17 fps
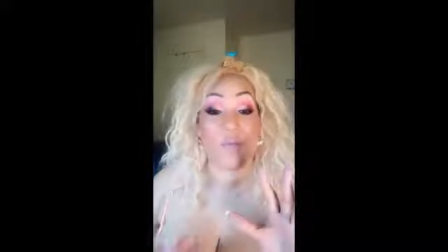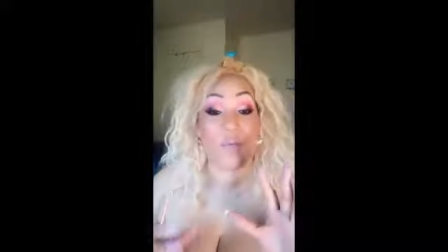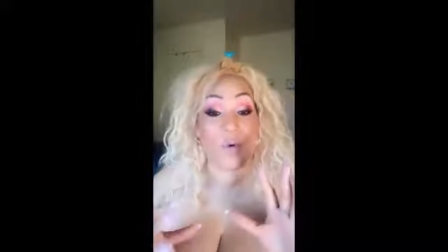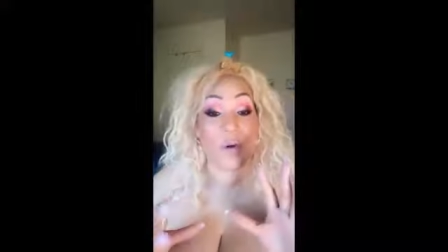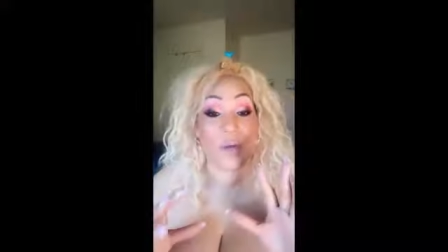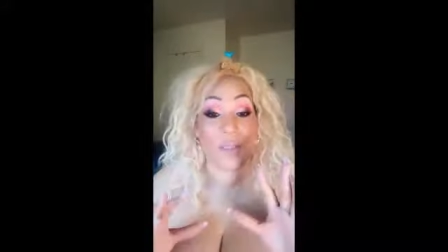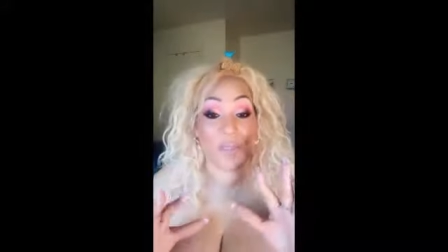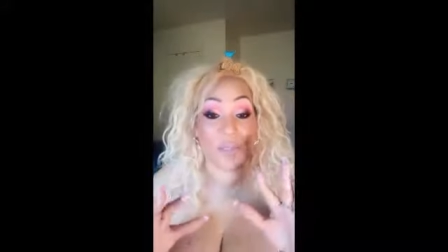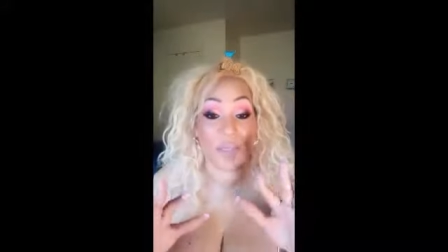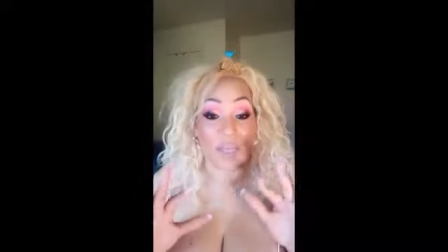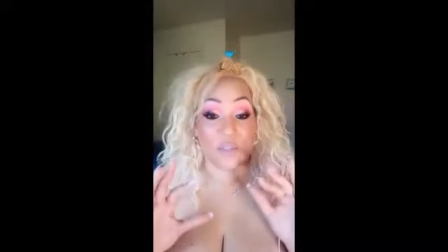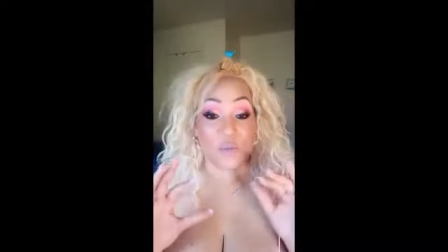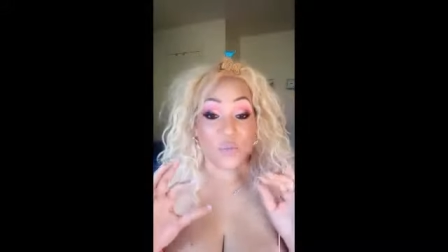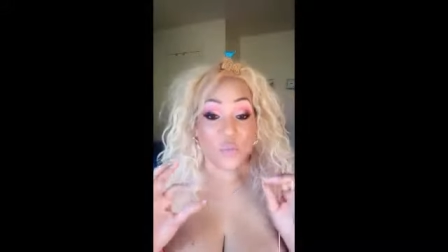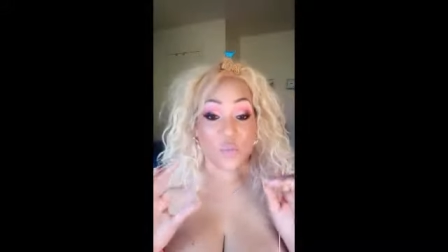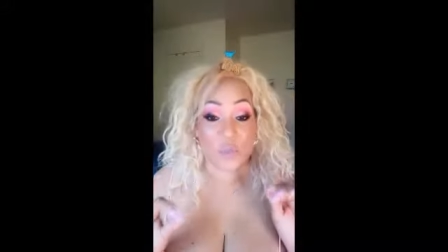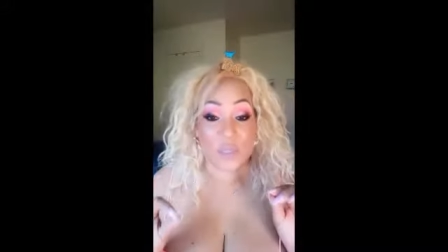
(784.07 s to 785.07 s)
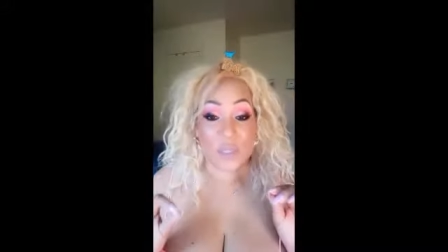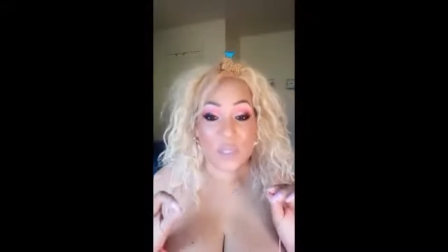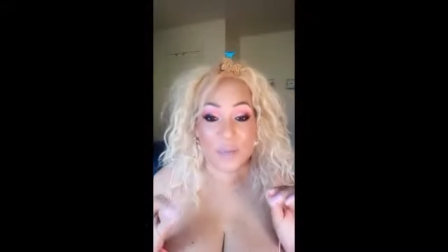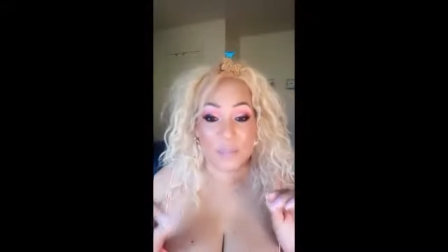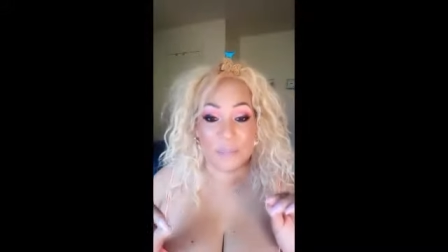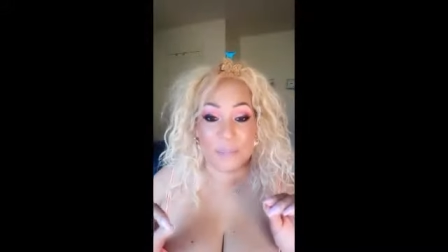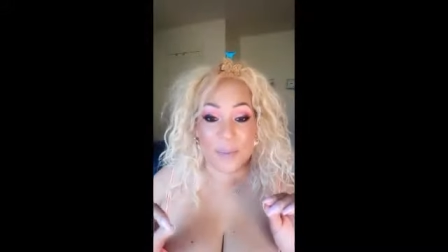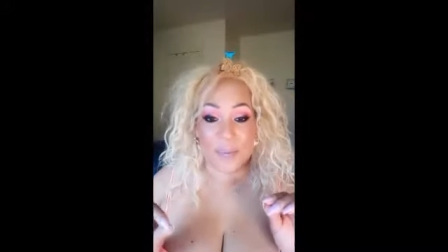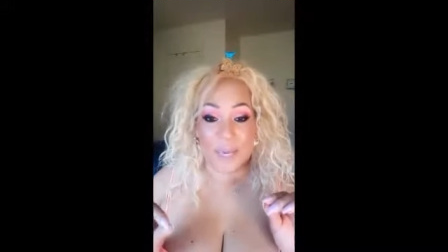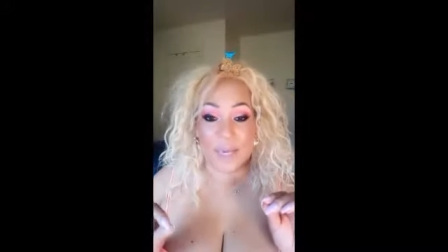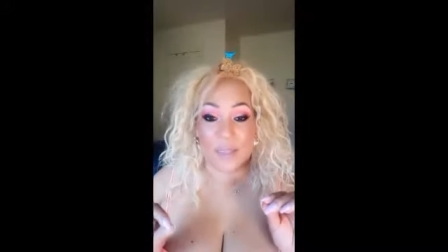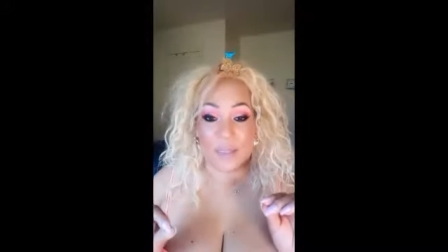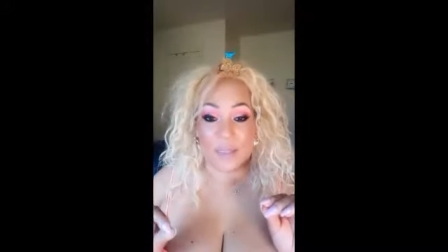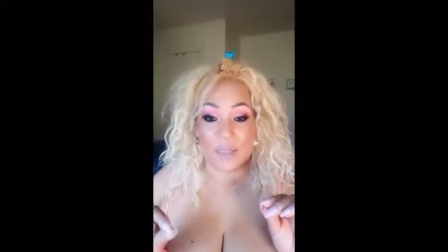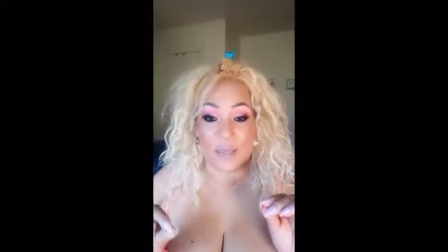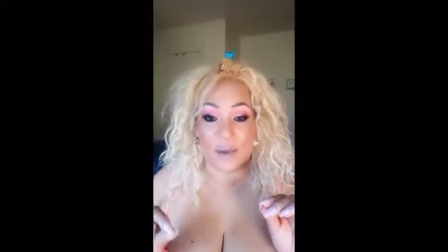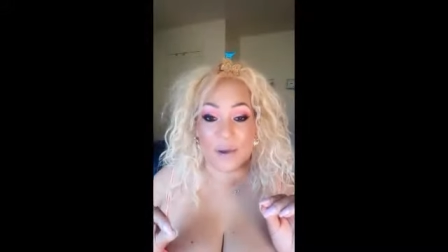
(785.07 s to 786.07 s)
one that's really
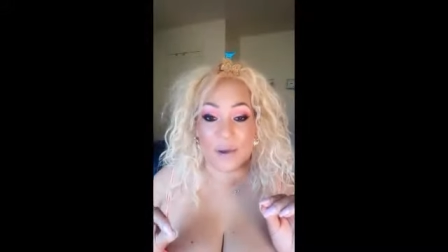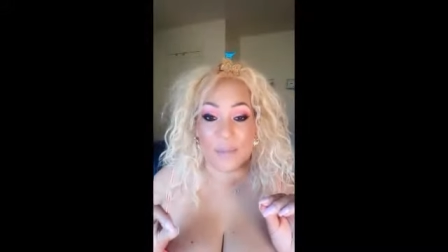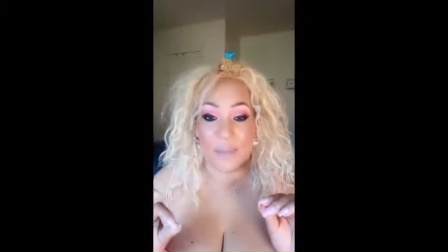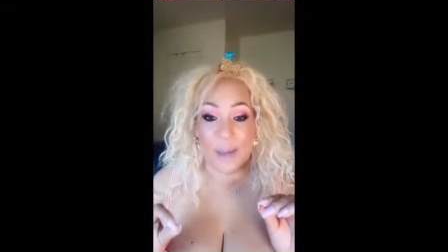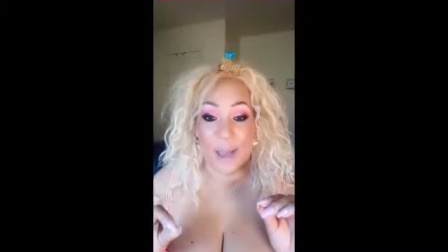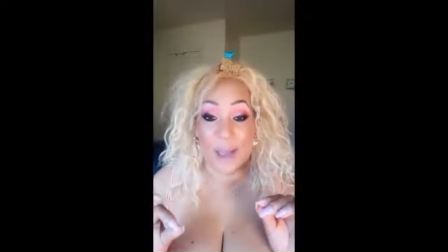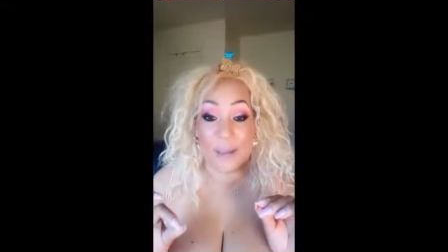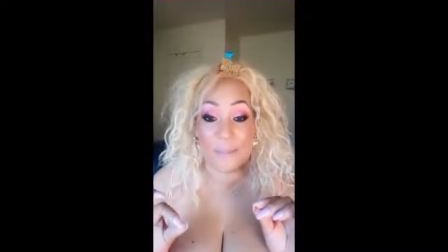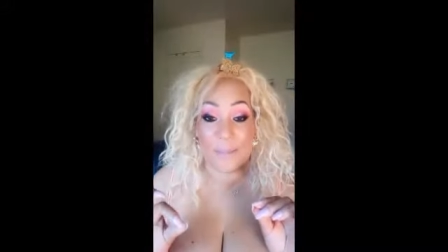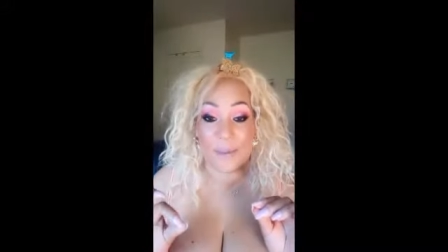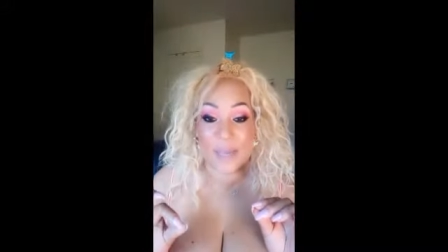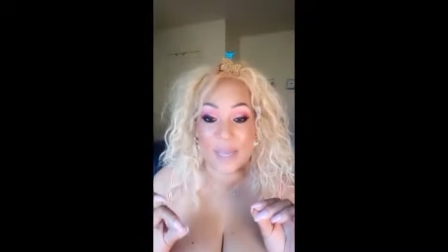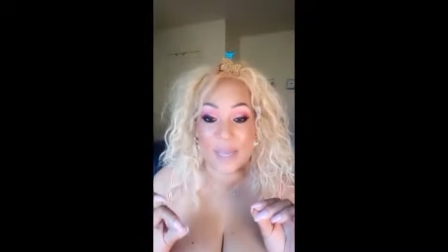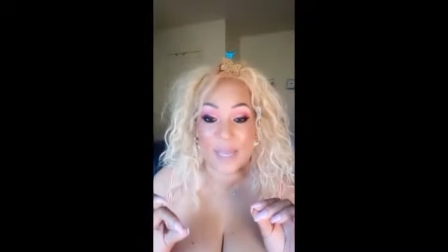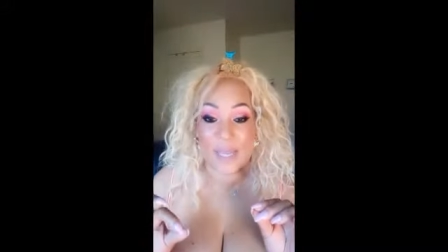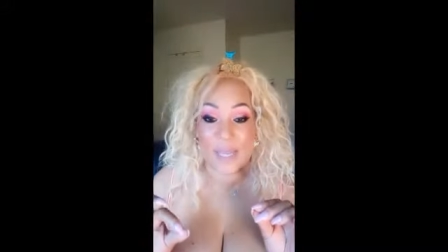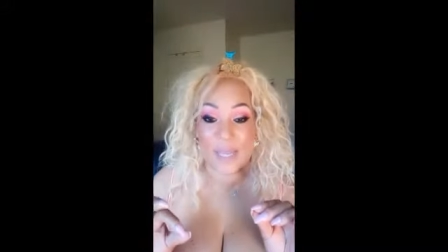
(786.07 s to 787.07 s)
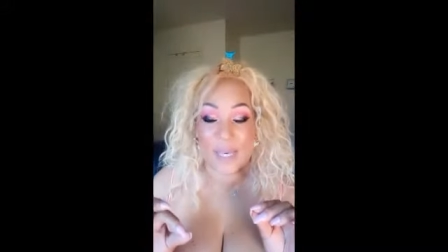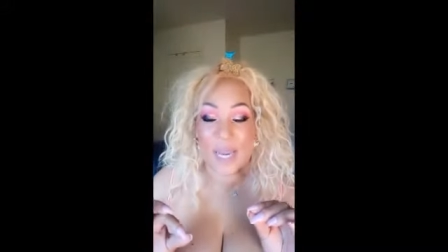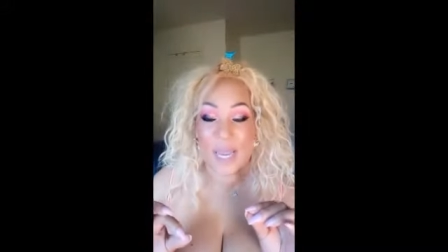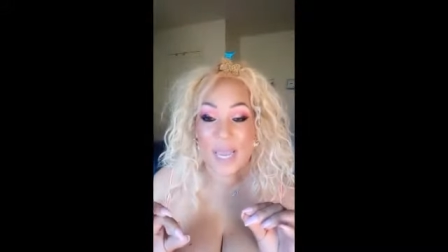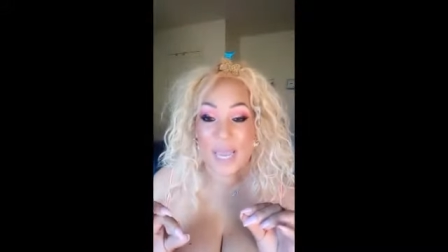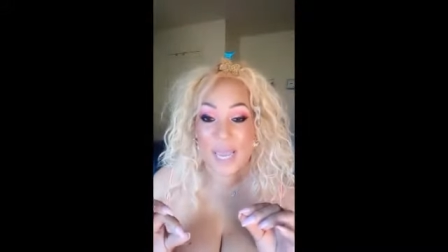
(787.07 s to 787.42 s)
big there, in my opinion.